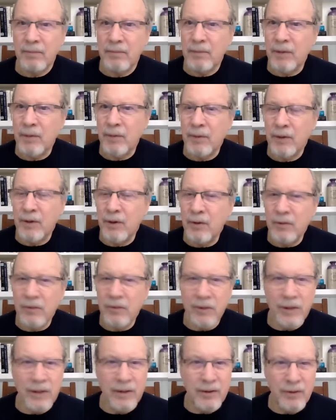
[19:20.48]
But we don't
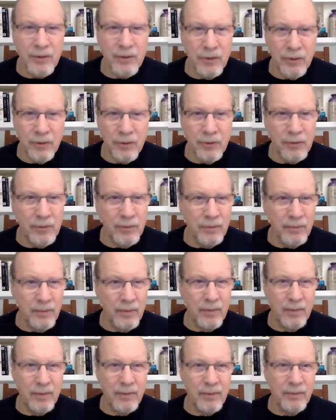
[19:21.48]
need to do
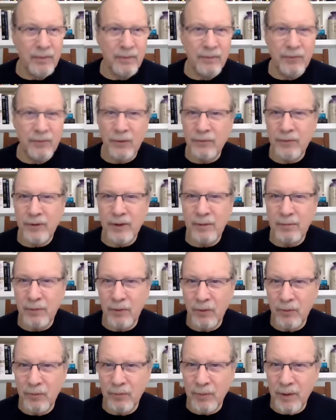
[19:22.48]
50
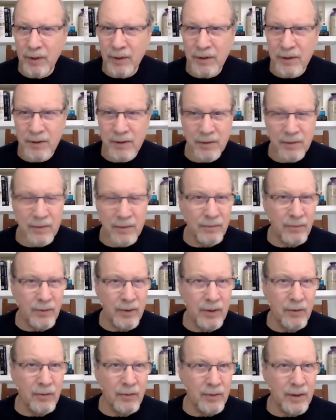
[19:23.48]
movements.
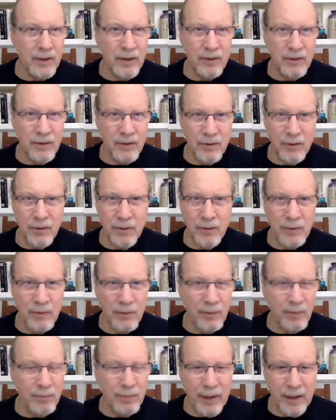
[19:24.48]
We don't need to do it
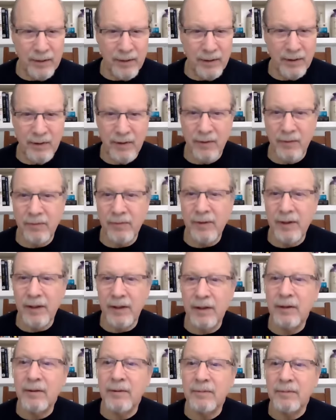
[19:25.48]

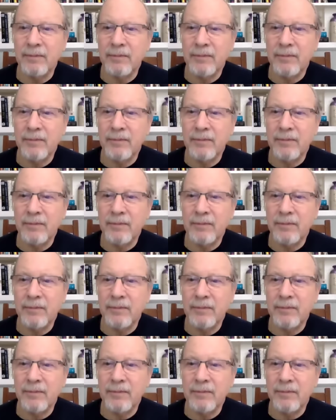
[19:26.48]
repetitively.